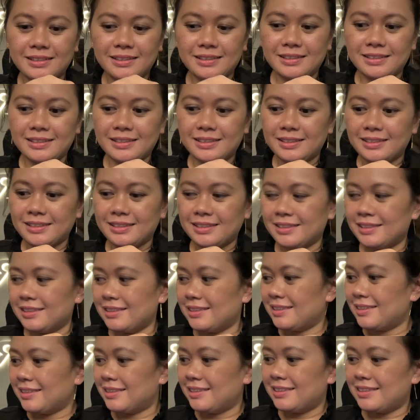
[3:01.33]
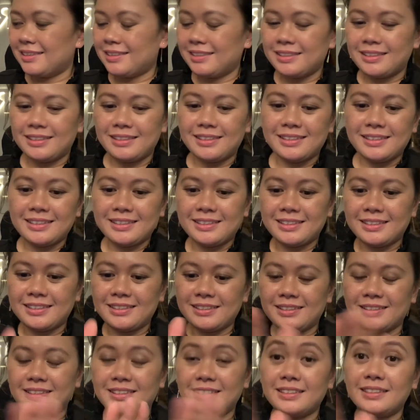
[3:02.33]

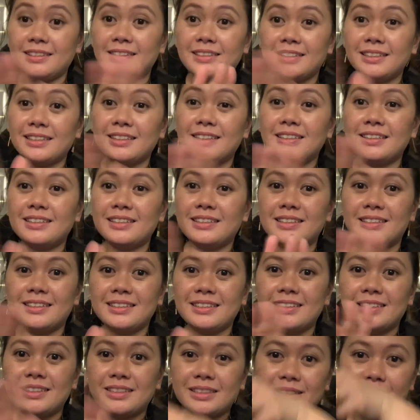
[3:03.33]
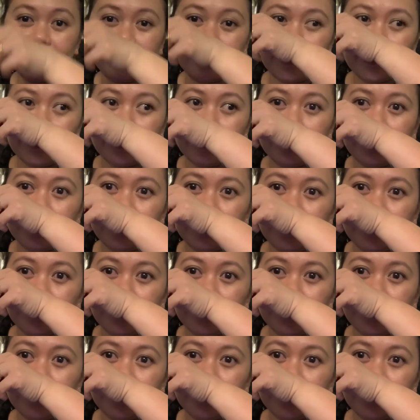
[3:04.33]
[no speech]